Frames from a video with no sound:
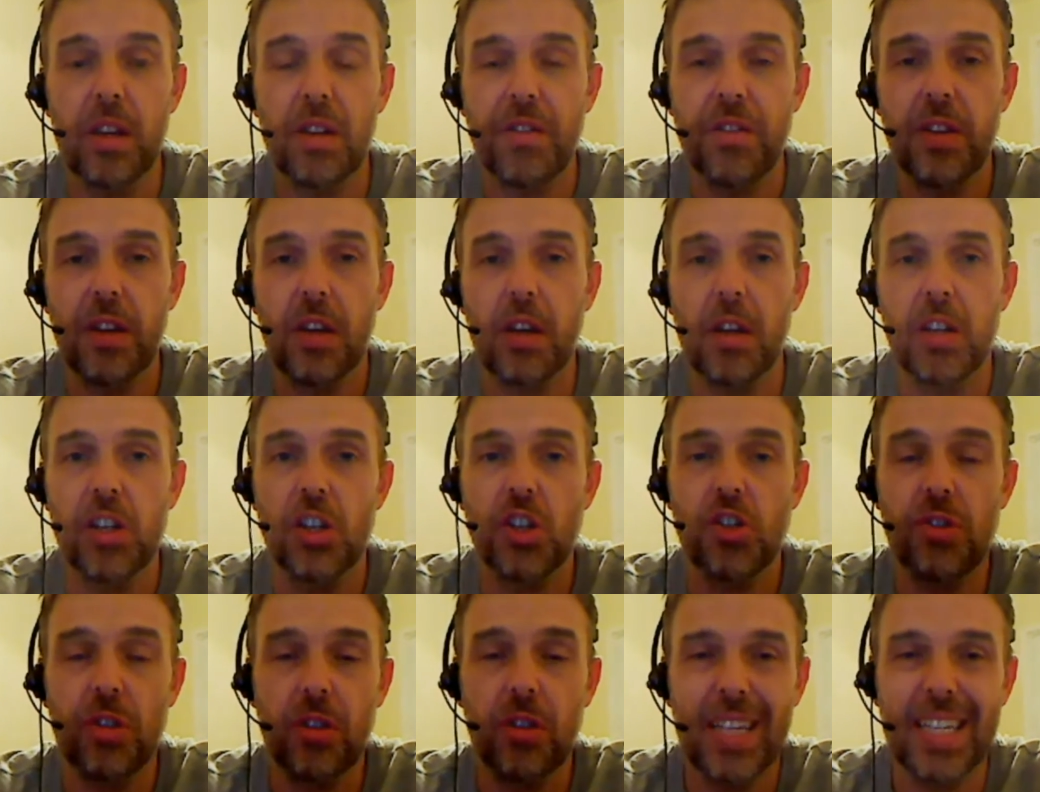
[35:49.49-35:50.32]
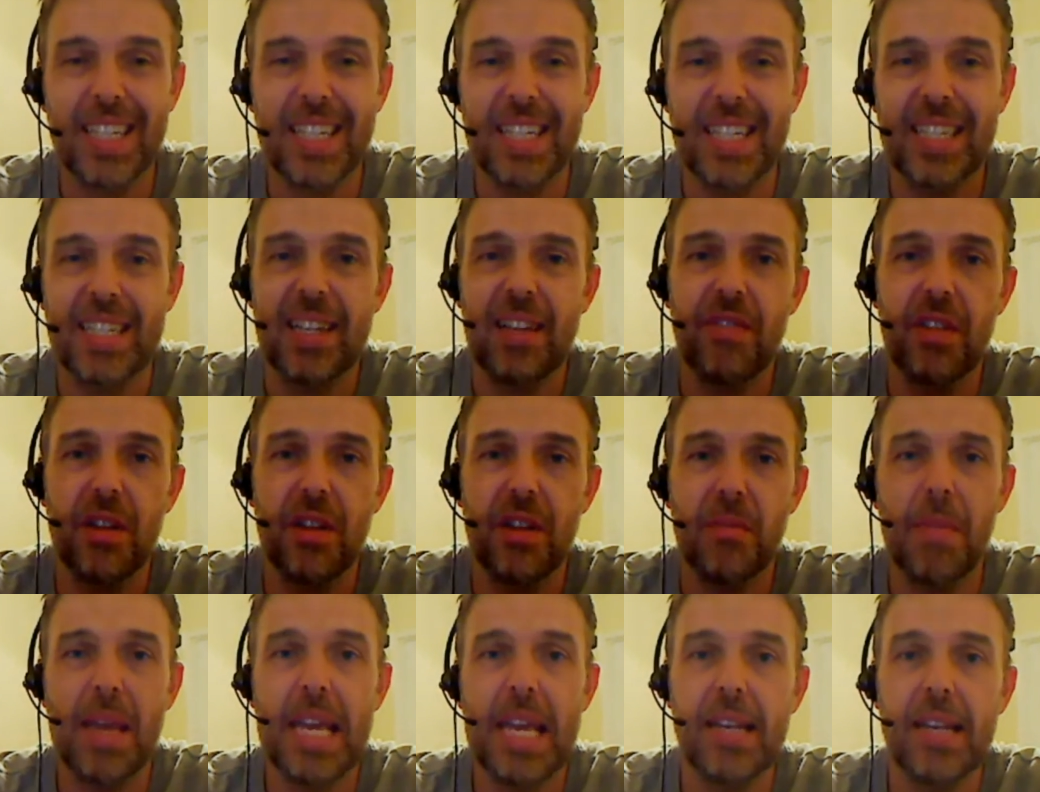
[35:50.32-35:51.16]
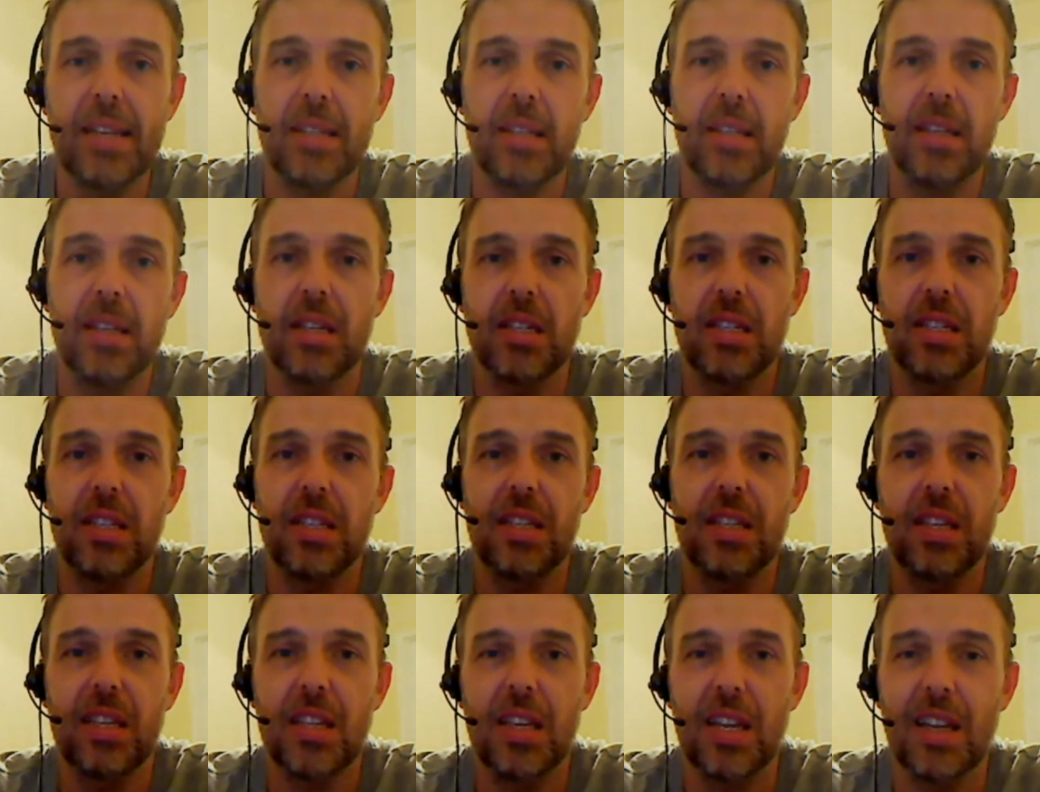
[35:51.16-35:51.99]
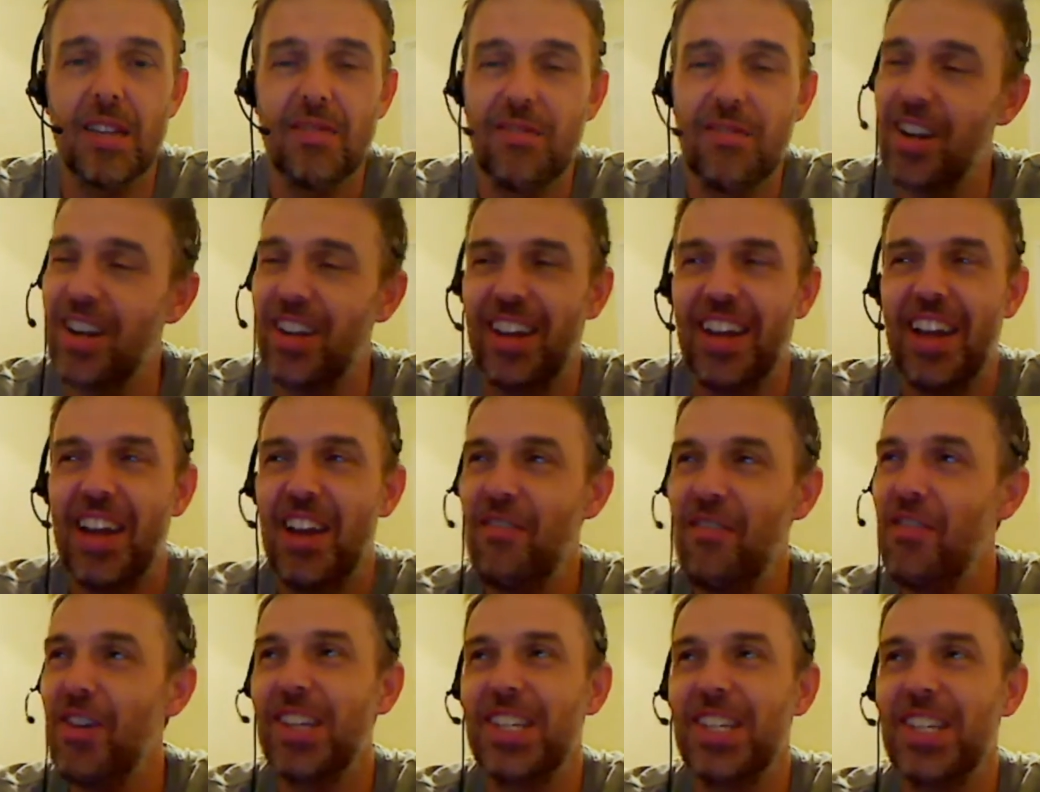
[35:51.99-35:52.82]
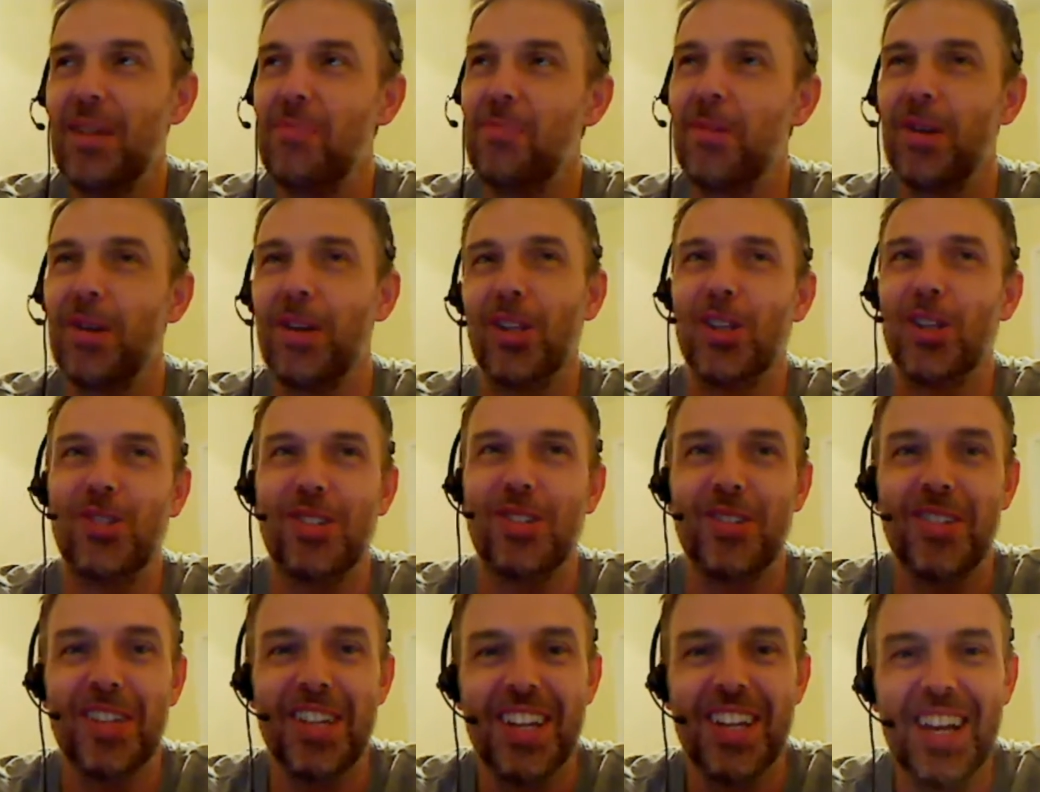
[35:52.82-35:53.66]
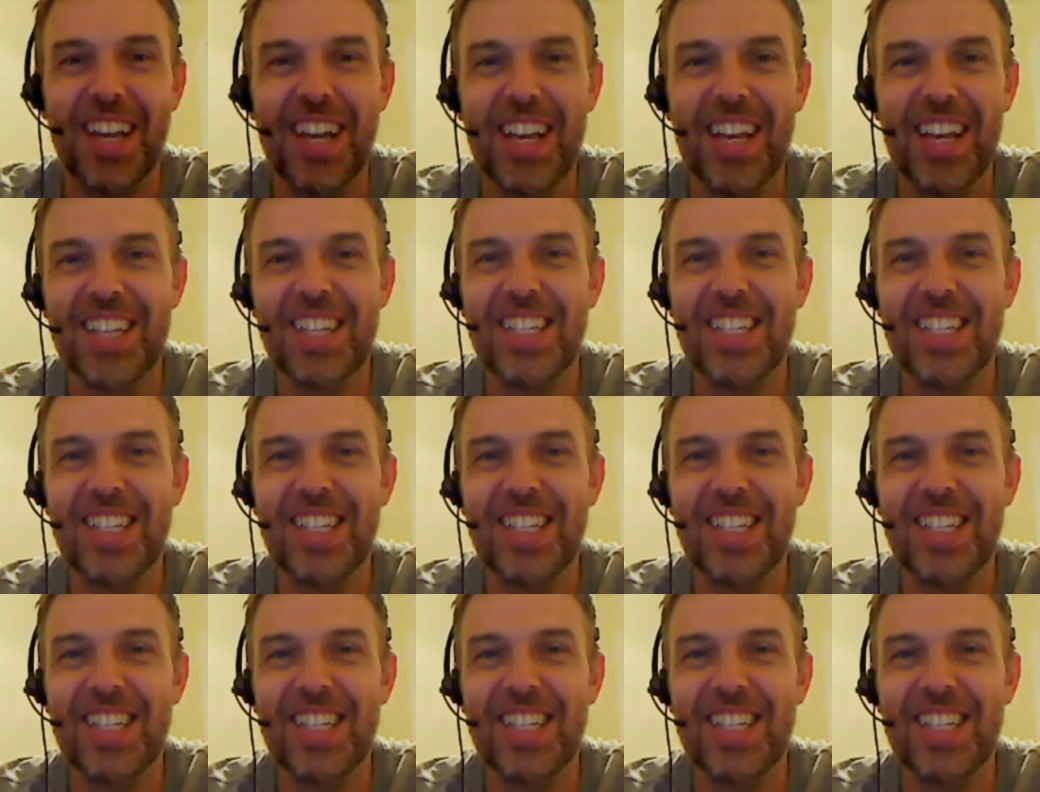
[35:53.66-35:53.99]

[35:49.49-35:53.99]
If you're in Australia, Seven Mate is the very very typical Australia. Seven